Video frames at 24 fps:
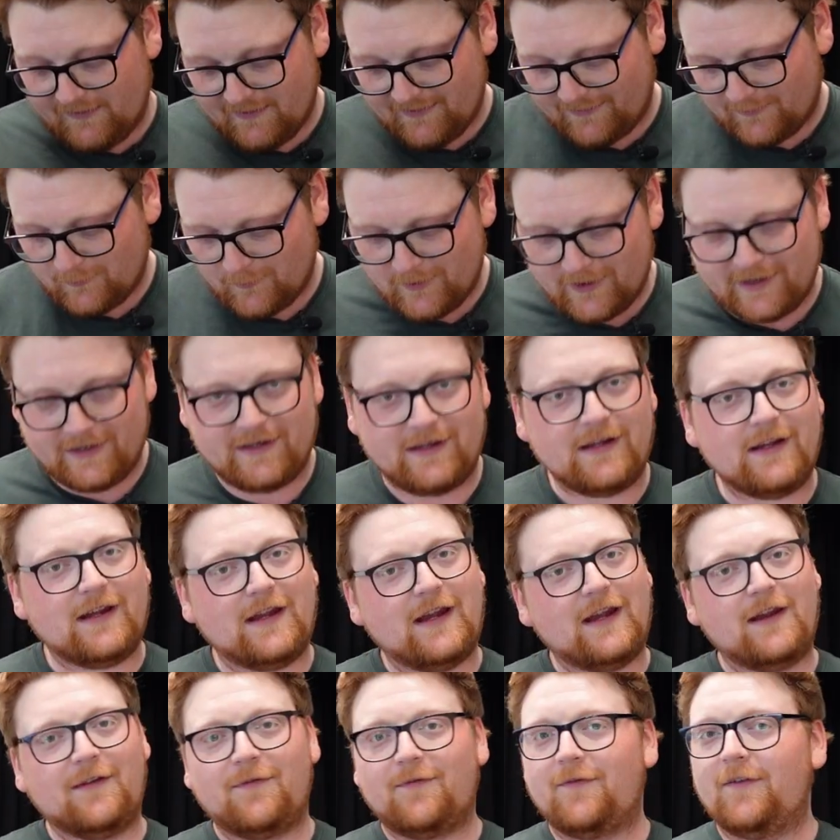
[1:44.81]
This one,
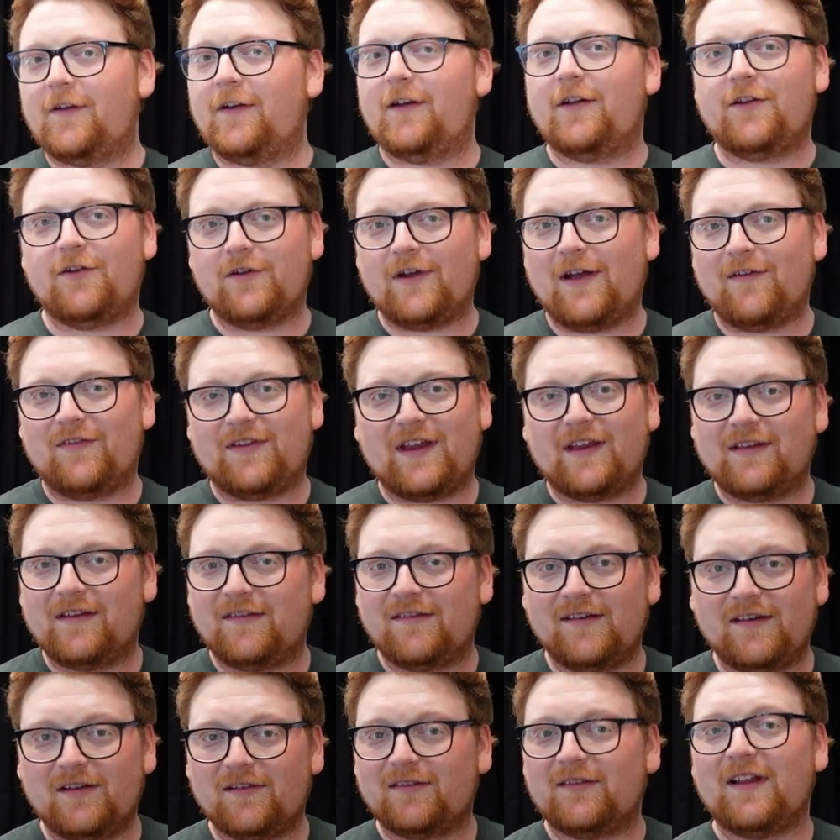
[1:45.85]
if you have a
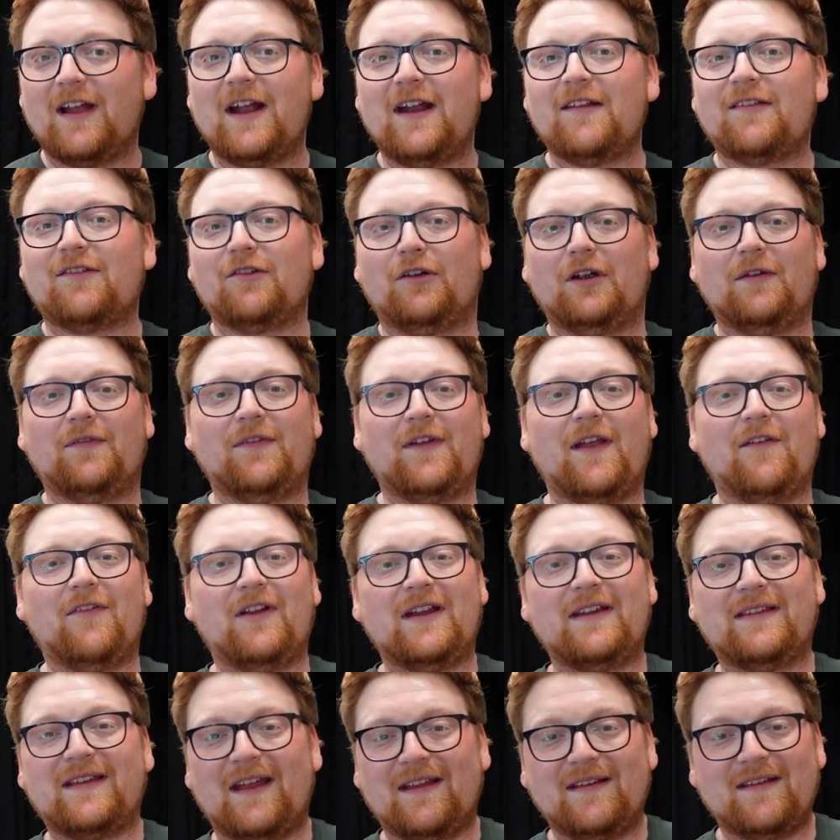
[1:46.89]
tendency to slice or if you have
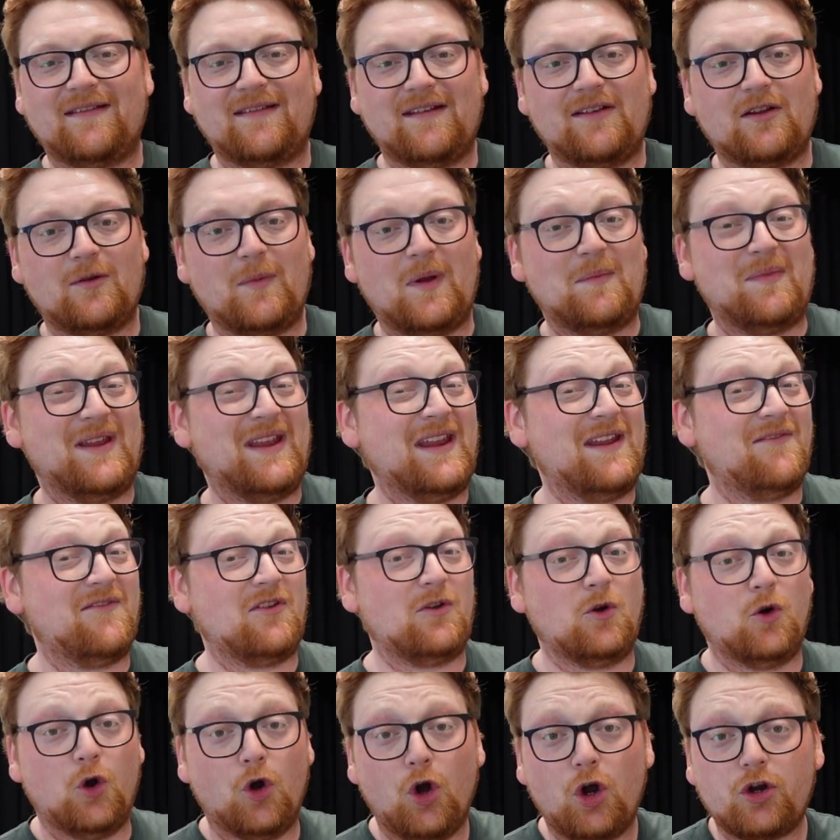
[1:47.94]
any tendency to maybe
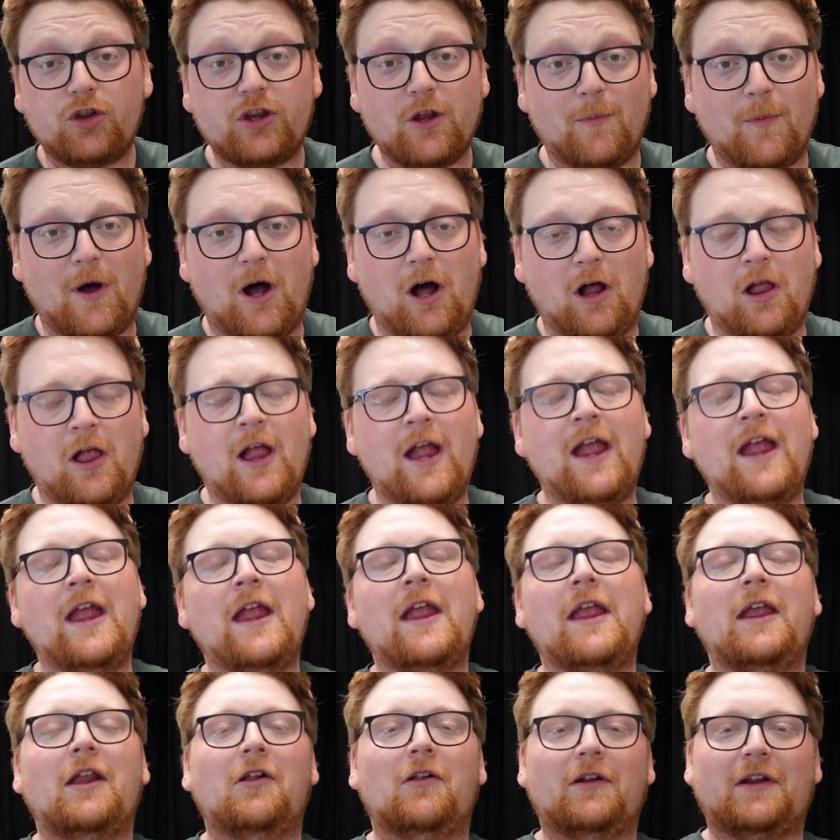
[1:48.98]
even hook the ball,
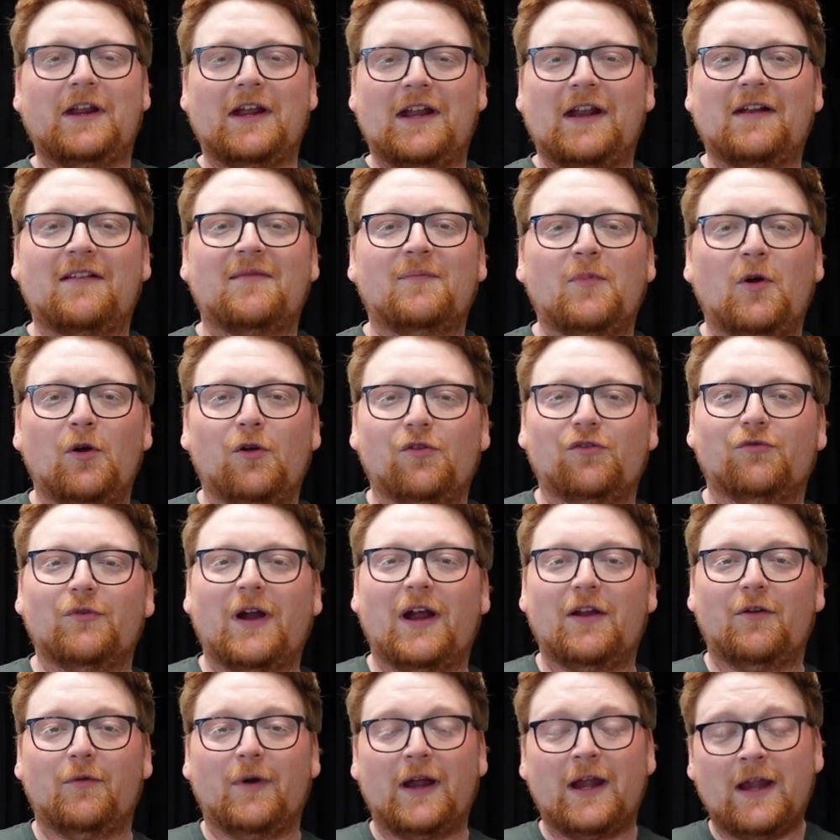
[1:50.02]
it'll get exposed
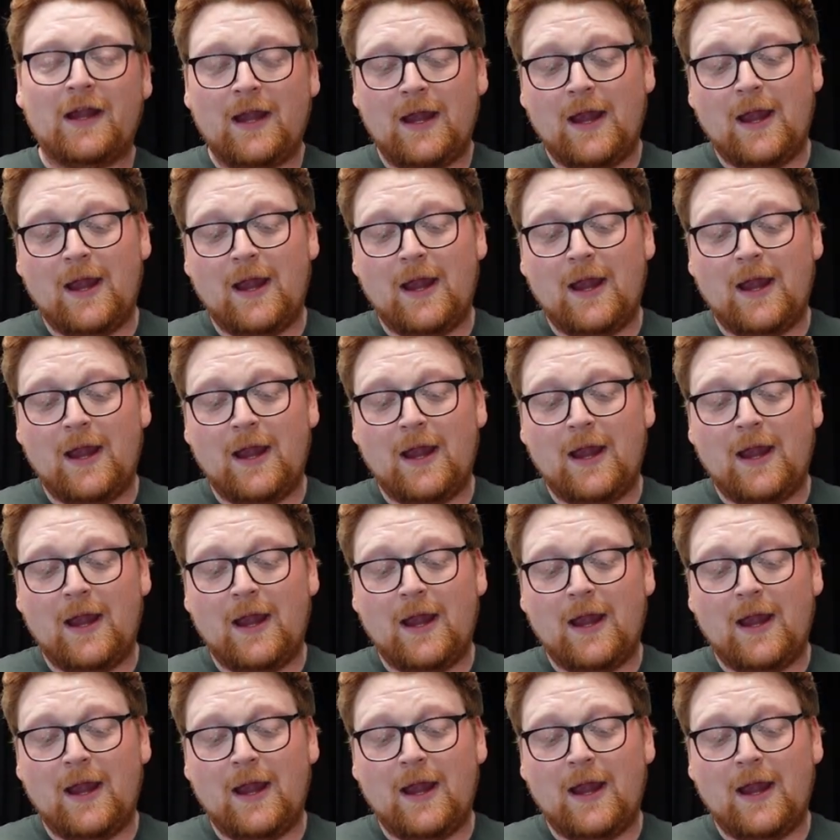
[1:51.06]
right away.